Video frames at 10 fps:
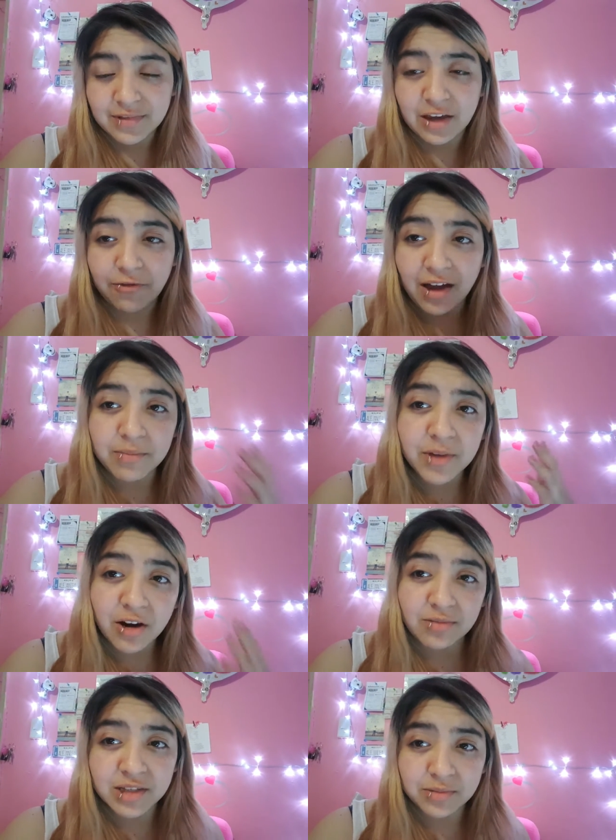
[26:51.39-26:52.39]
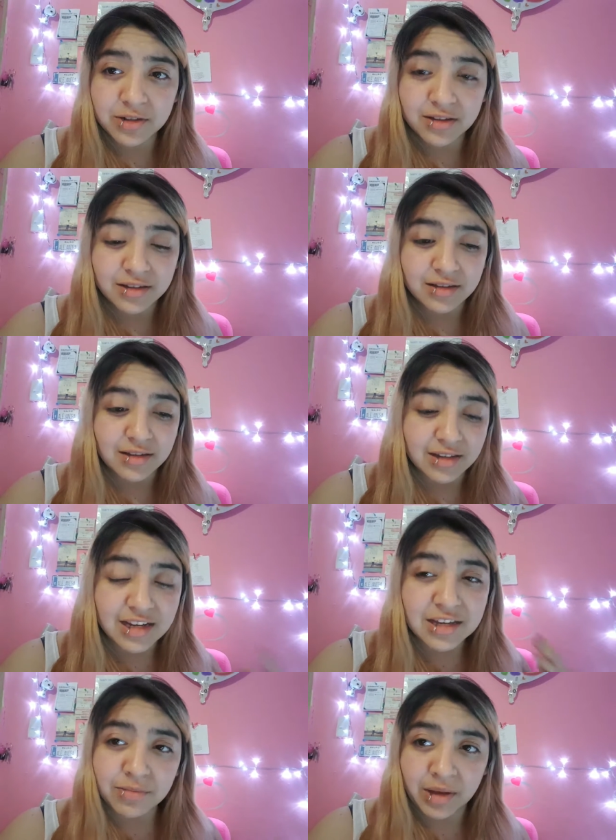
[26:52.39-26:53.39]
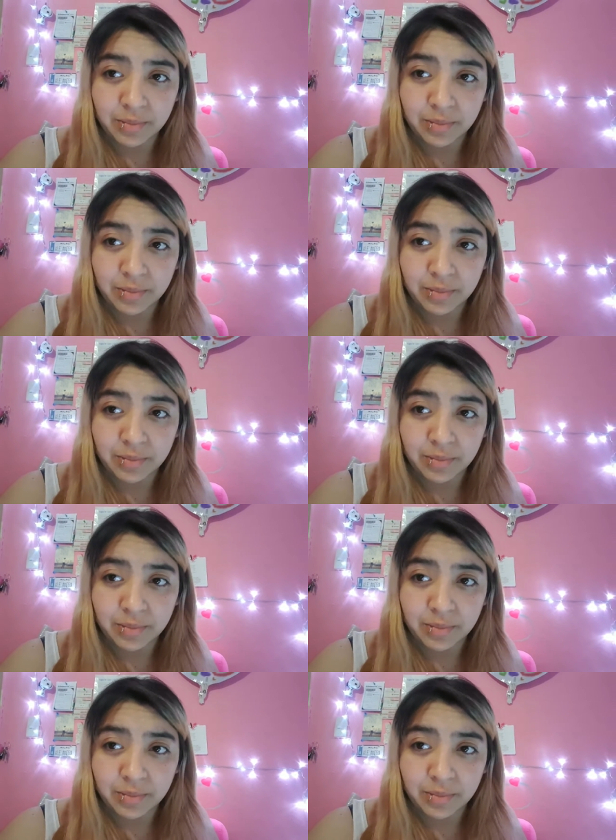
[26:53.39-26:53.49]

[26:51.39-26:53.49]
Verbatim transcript: If I'm comfortable in my